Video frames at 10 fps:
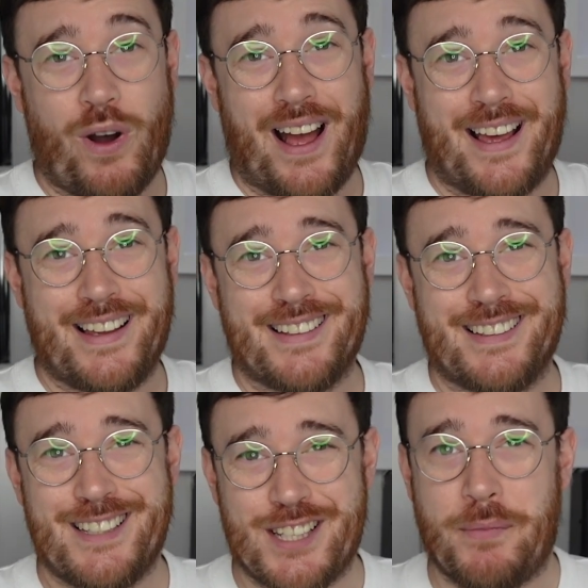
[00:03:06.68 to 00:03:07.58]
way
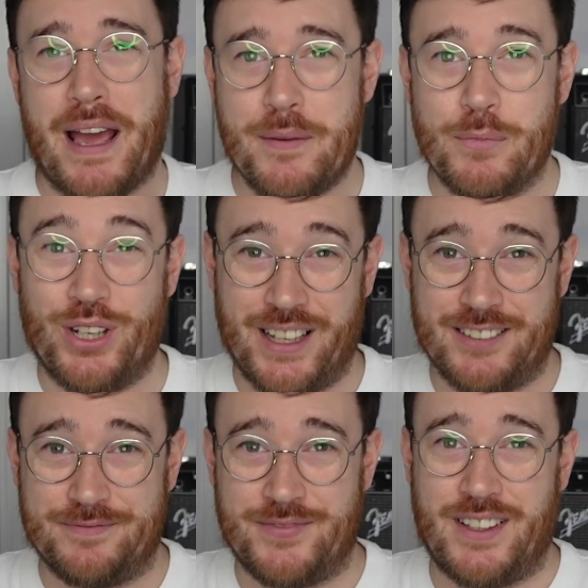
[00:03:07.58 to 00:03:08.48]
to make
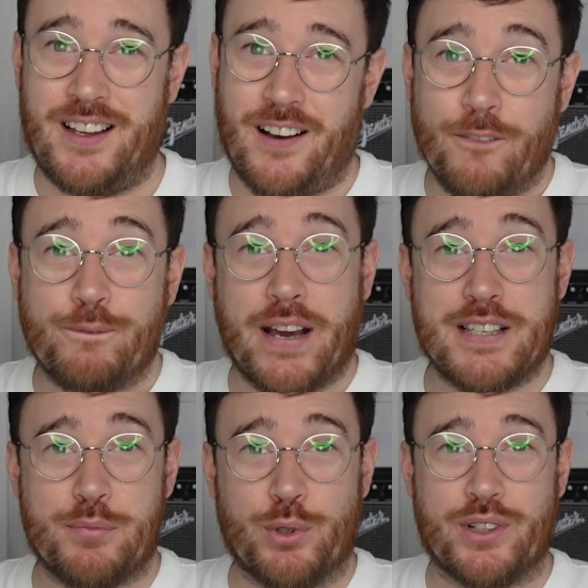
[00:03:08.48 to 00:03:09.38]
money on
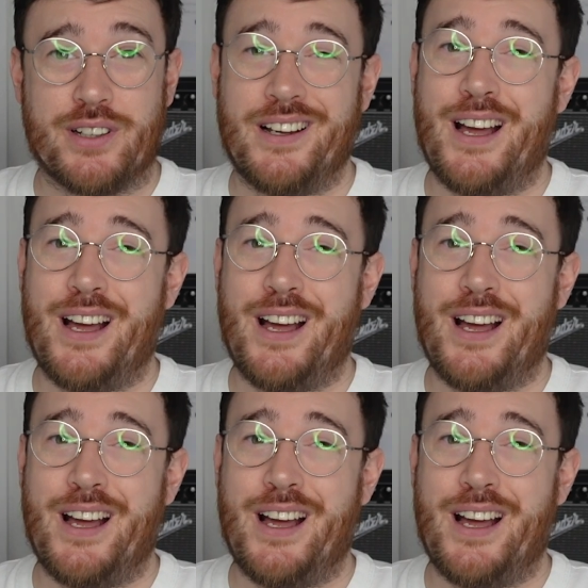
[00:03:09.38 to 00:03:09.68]
Facebook,